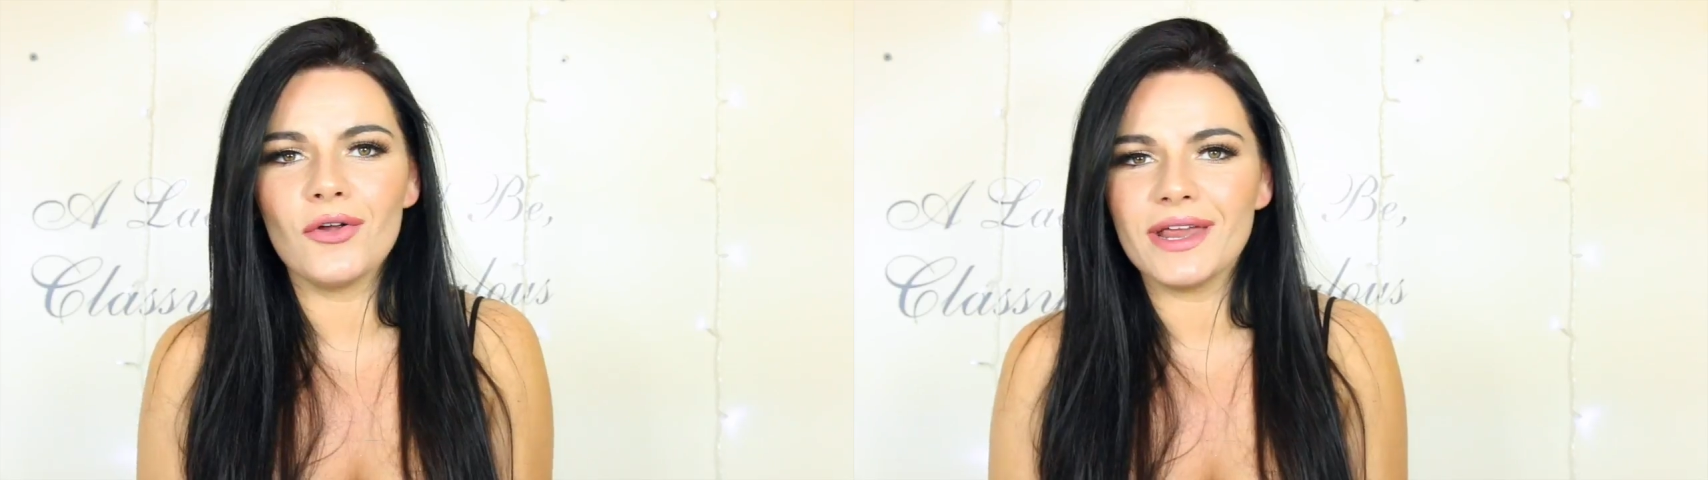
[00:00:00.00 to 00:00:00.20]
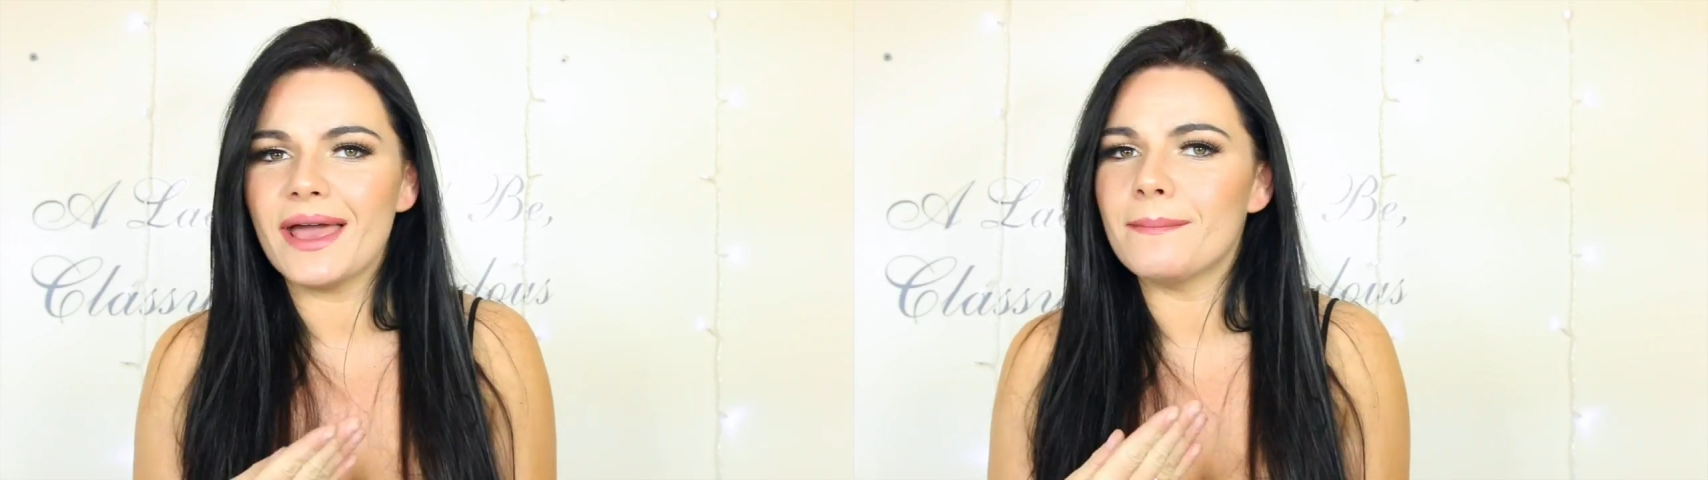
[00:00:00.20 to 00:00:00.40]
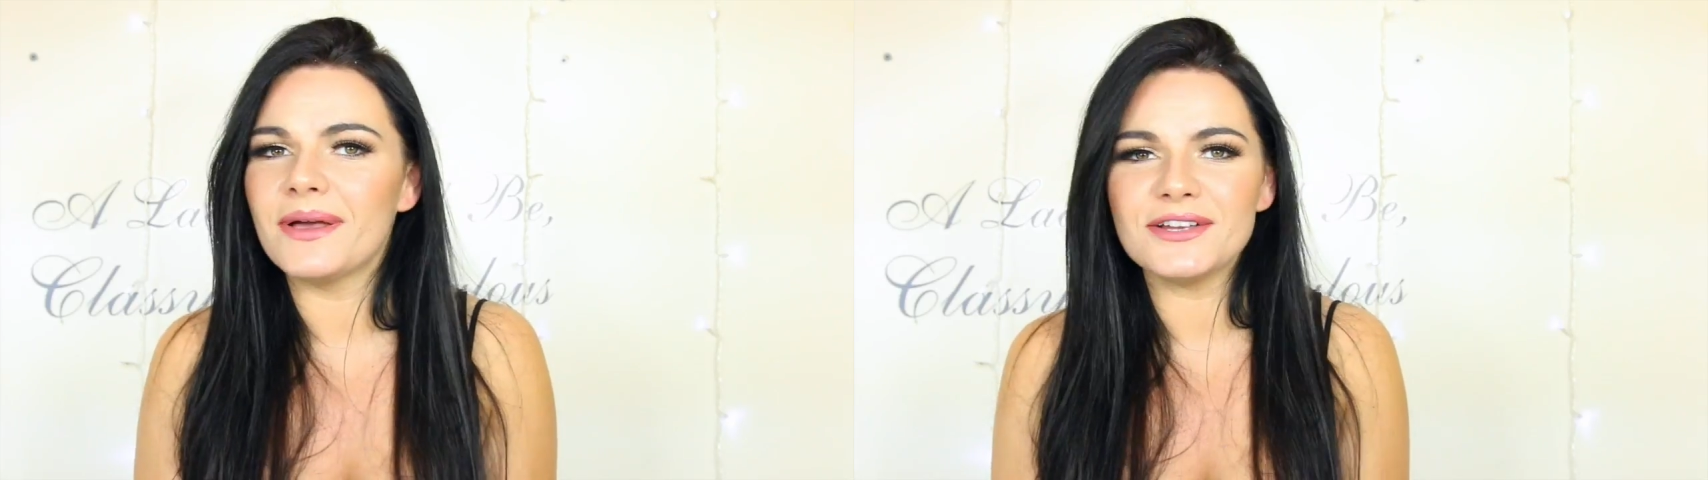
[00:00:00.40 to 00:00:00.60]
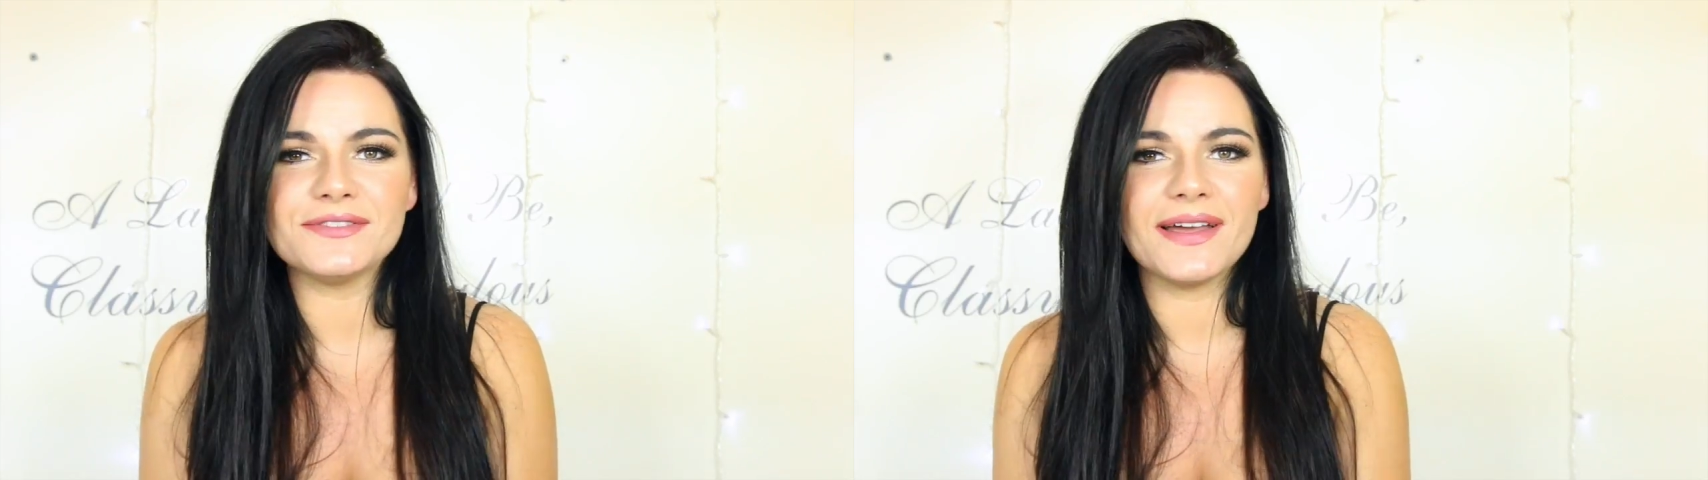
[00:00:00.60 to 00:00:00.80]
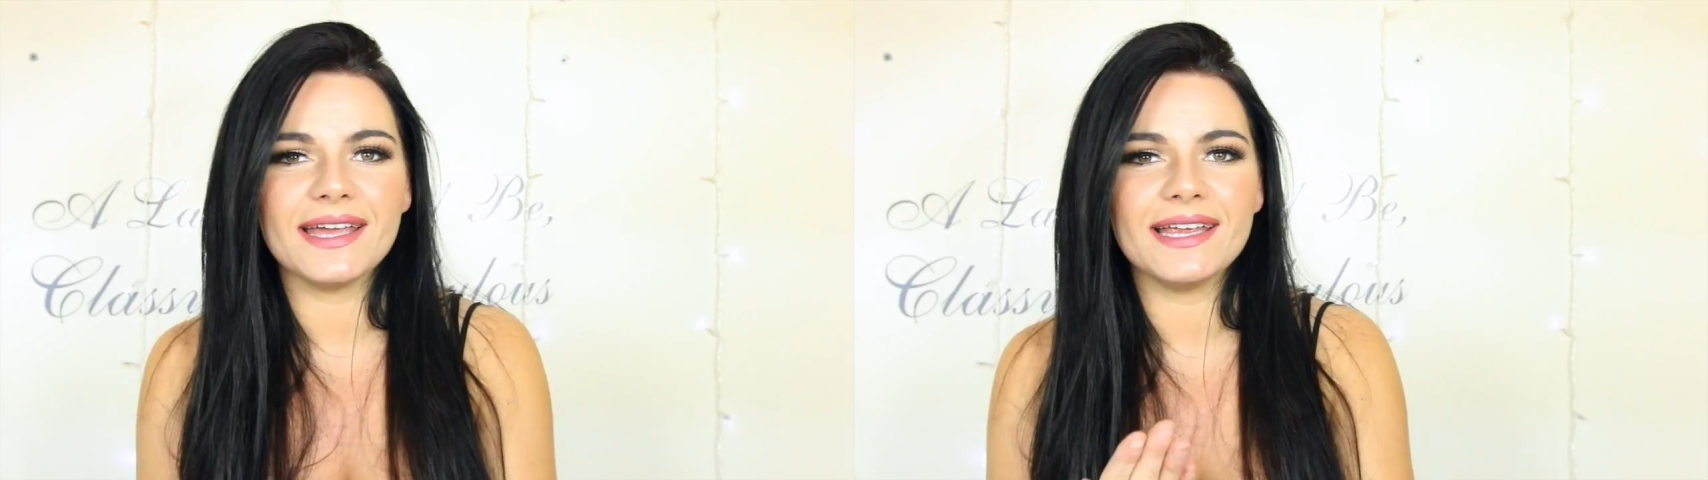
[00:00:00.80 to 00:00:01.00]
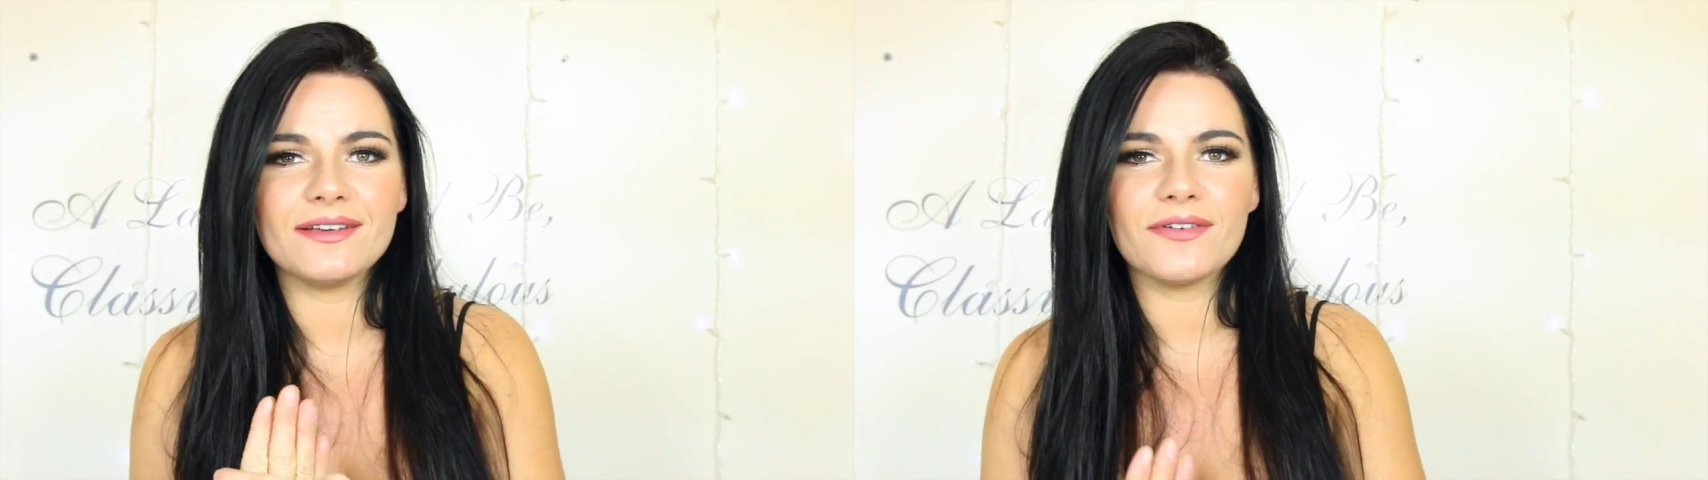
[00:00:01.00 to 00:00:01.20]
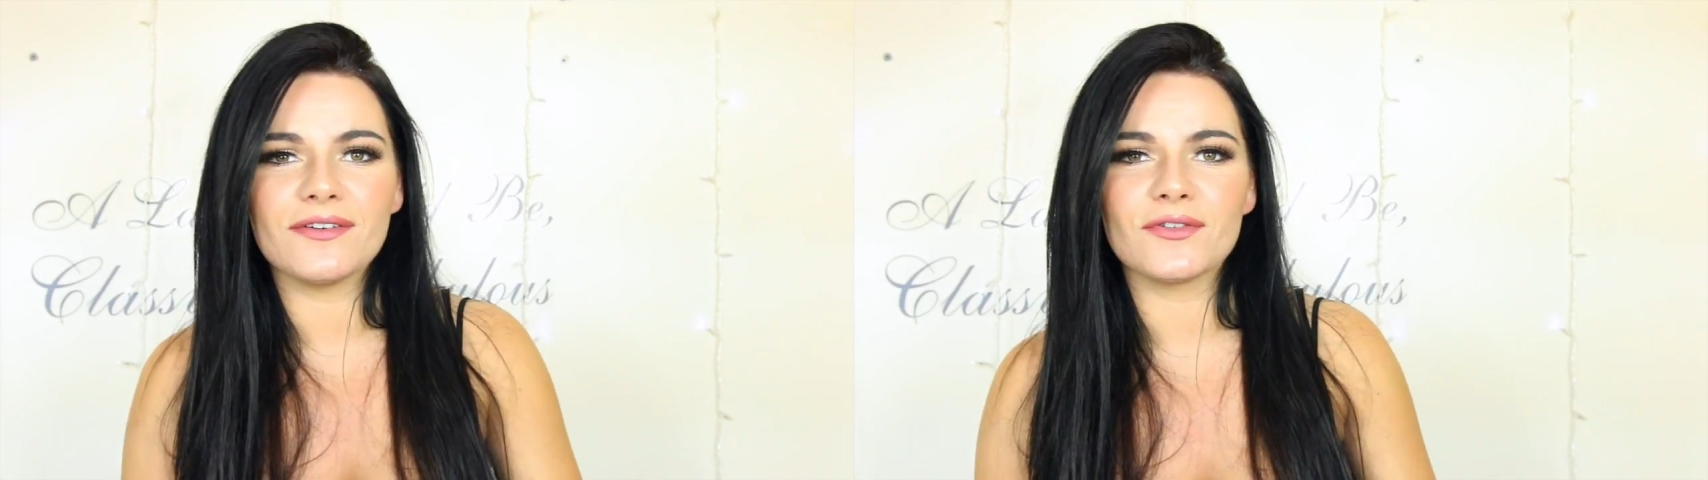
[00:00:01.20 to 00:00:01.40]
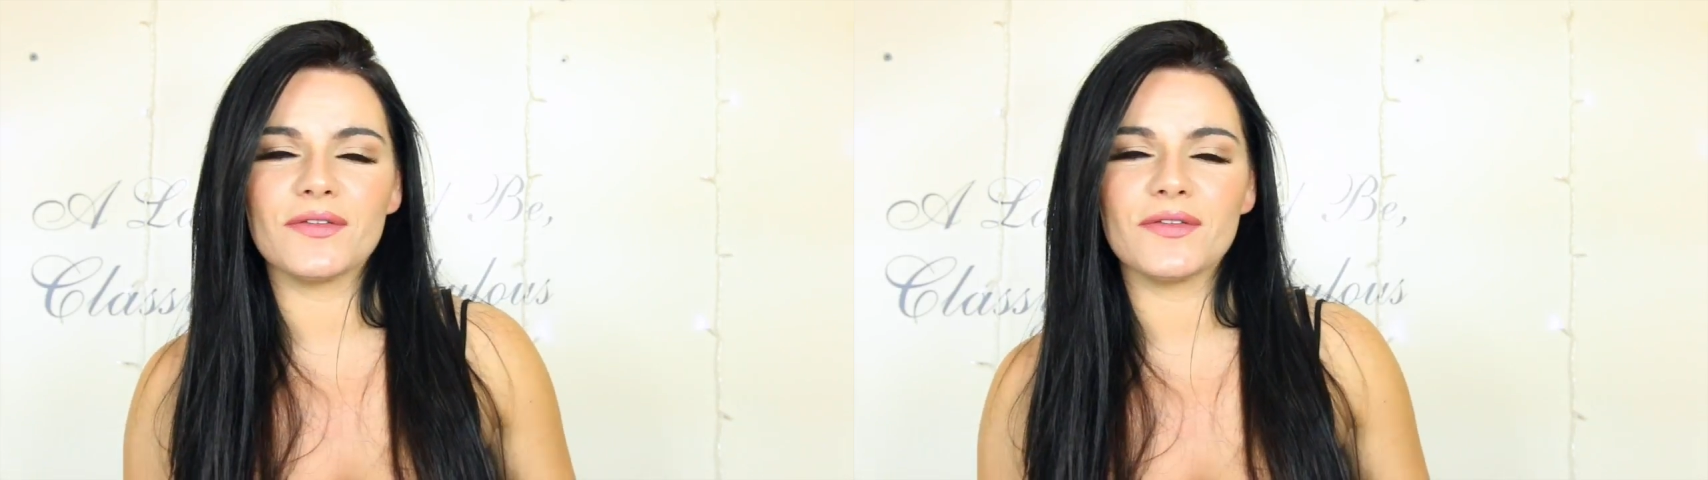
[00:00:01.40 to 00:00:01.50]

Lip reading: on it and motivated if I've